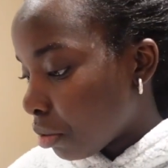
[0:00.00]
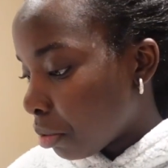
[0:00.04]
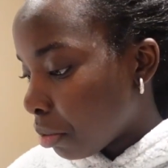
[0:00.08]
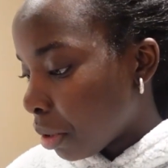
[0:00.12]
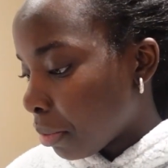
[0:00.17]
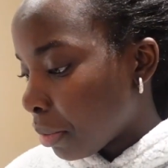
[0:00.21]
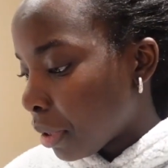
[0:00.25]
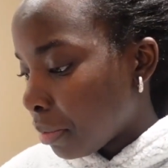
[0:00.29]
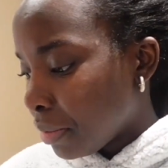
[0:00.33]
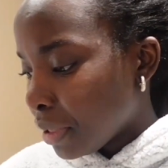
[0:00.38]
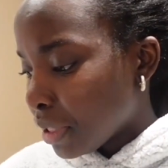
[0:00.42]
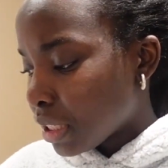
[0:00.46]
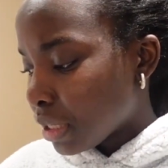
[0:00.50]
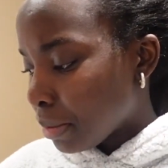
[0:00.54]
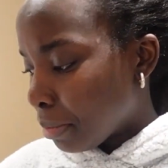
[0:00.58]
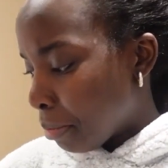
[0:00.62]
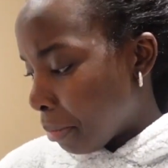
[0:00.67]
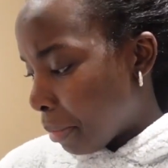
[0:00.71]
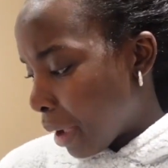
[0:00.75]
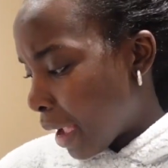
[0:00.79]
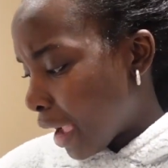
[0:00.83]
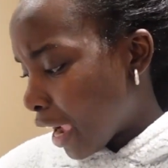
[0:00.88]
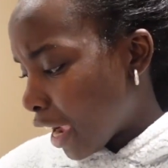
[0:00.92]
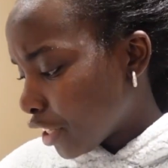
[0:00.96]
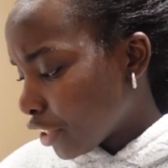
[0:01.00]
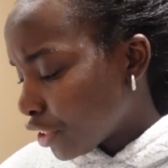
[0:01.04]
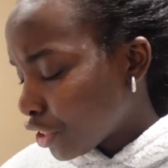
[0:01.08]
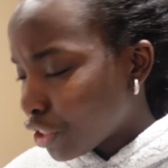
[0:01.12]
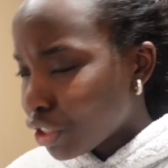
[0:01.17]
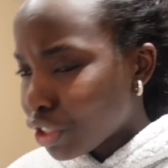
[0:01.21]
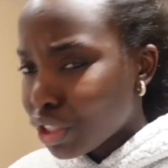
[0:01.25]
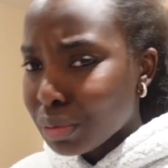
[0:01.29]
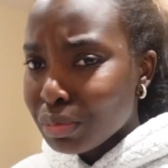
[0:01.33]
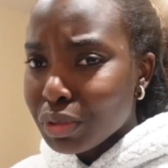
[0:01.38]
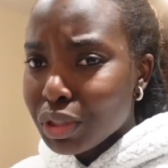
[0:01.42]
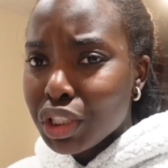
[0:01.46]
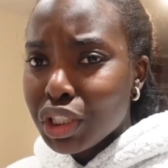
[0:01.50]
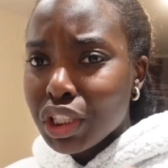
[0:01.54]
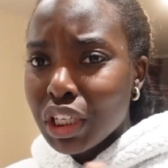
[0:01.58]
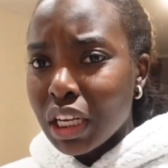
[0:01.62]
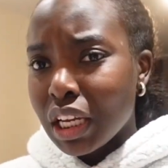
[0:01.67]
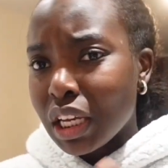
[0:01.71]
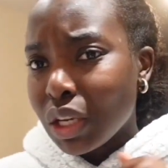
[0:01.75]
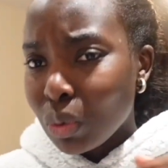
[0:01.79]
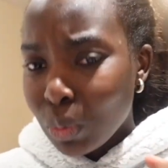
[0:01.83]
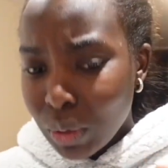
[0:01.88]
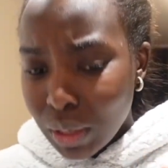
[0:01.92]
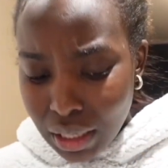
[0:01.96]
My mom made me some mash, some
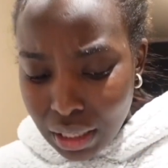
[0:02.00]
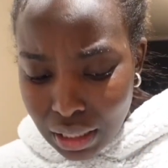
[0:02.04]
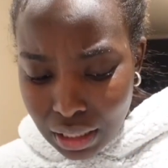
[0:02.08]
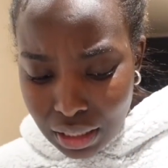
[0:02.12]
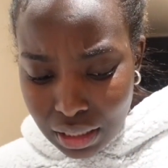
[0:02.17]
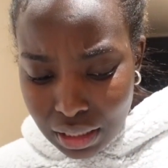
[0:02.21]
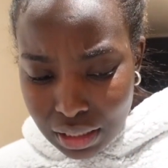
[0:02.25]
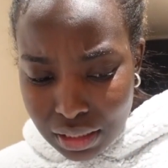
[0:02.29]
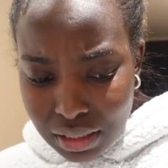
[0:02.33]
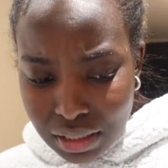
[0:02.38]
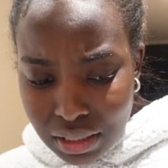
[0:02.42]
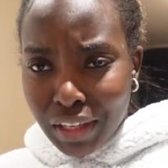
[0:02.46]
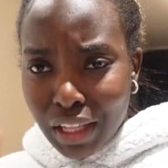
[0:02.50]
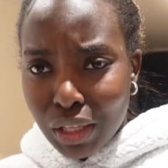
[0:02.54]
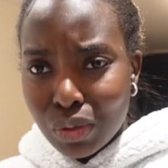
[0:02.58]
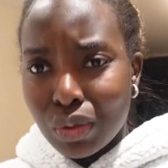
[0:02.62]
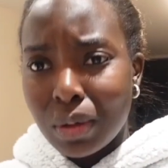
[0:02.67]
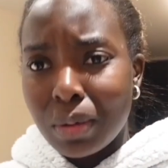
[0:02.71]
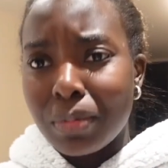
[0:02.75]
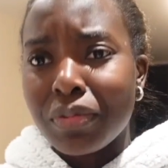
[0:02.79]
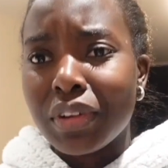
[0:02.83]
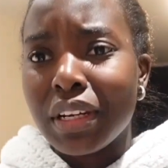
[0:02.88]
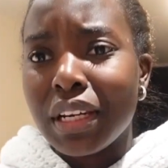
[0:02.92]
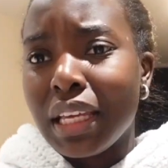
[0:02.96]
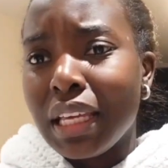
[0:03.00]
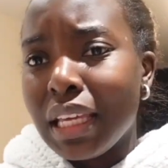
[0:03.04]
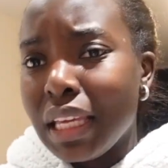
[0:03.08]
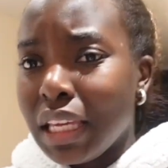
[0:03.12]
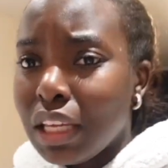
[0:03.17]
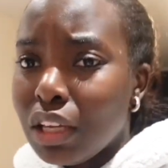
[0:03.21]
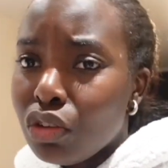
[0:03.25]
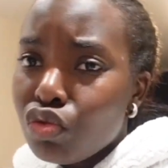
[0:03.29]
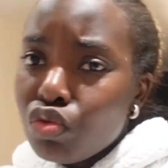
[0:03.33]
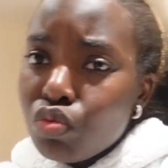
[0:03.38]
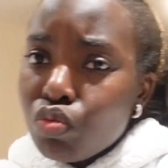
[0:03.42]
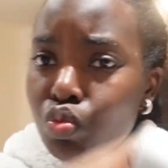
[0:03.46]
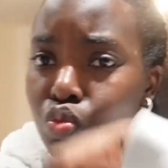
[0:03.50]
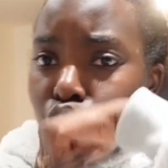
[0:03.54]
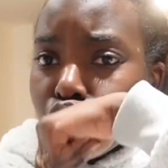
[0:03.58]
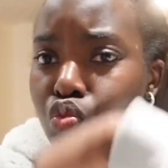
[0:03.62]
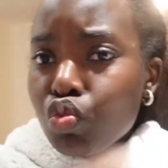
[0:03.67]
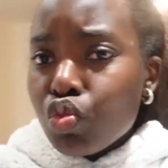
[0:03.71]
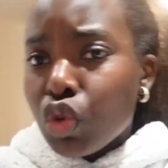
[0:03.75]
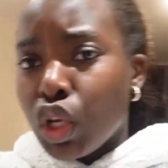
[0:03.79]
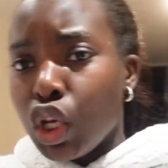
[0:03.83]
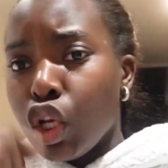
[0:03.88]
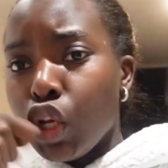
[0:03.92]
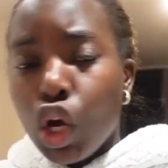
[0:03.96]
chicken wings. That's what I'm gonna eat
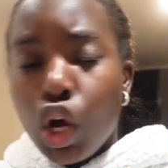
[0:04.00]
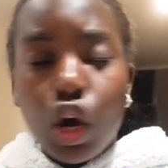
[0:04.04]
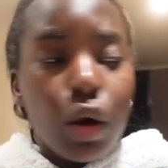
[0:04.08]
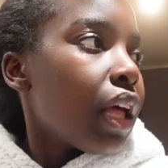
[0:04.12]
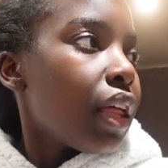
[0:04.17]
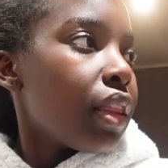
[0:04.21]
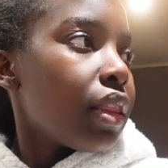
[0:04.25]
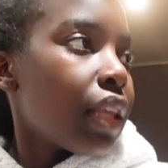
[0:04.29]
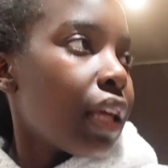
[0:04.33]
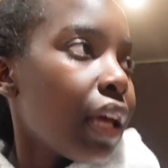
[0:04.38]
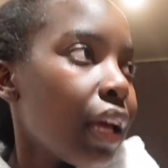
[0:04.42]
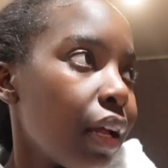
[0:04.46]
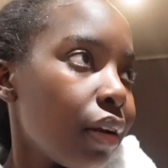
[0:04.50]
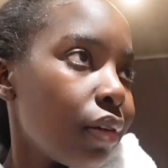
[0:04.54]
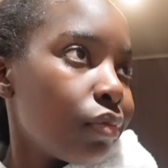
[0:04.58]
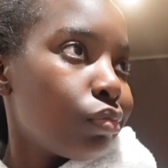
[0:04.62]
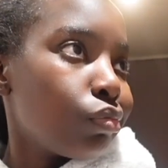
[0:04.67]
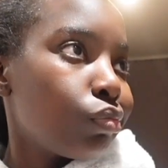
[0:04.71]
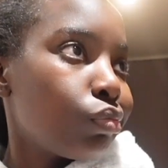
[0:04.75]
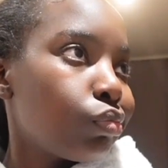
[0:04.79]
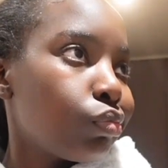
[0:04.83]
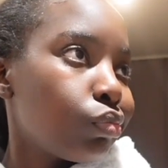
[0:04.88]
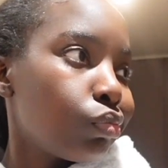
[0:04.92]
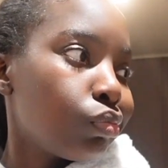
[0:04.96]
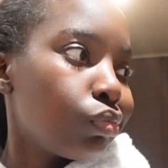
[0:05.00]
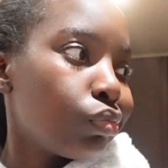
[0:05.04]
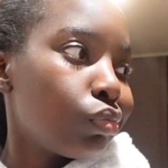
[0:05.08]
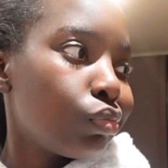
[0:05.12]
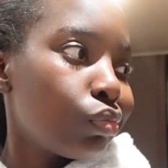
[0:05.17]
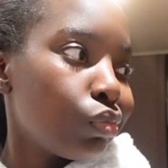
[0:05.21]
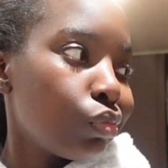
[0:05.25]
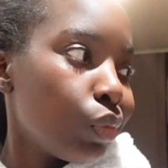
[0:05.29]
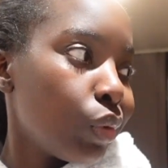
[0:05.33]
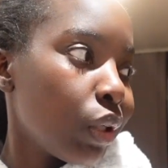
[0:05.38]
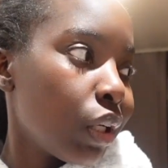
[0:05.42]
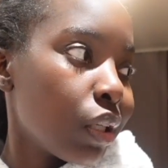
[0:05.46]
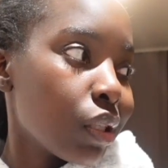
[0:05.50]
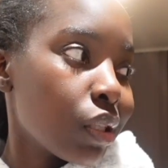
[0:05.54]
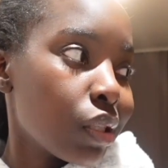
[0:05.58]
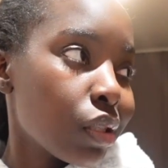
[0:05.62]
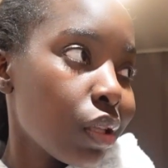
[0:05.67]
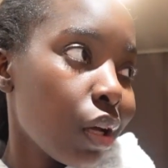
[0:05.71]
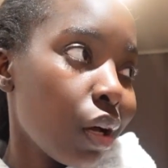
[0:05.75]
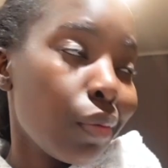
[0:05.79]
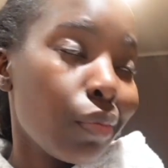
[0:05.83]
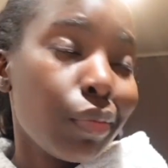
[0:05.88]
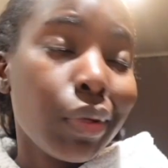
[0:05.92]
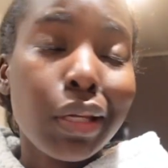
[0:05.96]
eat up, and then we can
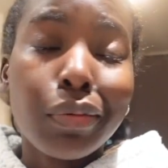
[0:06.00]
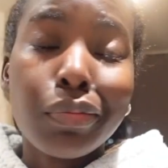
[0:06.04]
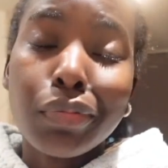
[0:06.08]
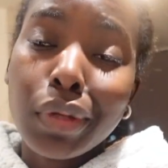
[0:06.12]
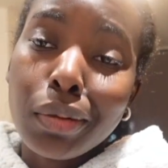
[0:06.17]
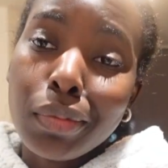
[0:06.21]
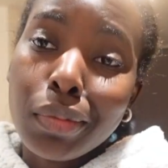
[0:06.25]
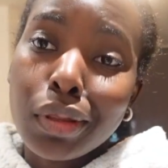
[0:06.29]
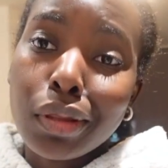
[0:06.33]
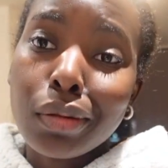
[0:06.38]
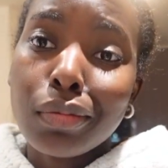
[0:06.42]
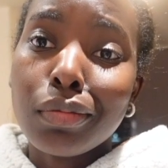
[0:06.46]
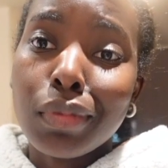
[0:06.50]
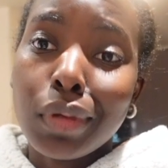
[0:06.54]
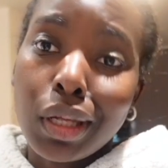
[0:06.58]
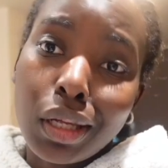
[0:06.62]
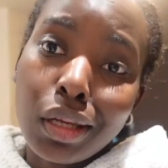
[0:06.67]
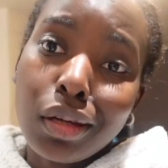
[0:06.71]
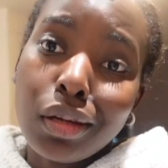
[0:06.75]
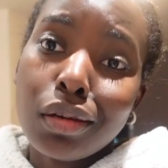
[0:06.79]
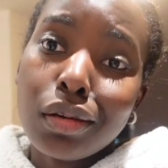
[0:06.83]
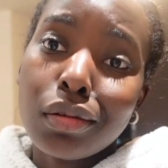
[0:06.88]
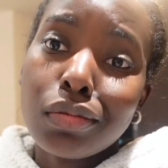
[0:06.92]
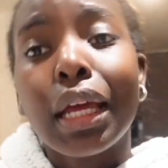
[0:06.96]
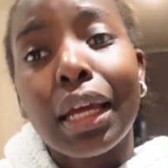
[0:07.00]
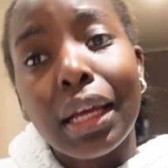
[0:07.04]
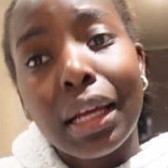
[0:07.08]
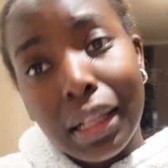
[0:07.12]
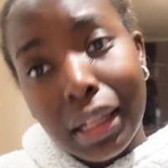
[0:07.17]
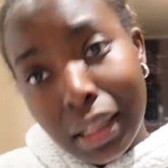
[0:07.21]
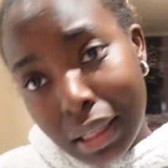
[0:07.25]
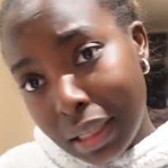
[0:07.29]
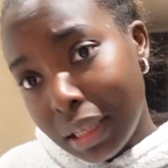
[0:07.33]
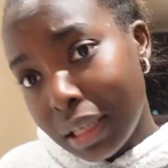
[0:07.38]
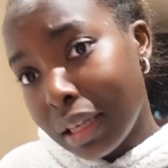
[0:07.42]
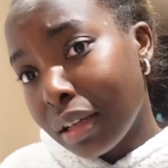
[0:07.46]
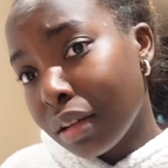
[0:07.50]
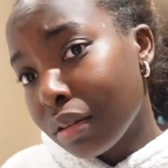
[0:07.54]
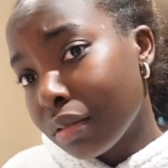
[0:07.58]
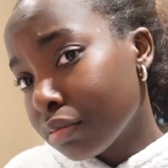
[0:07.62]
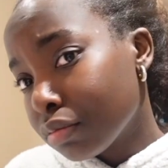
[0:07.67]
start being Mimi the maid and cleaning.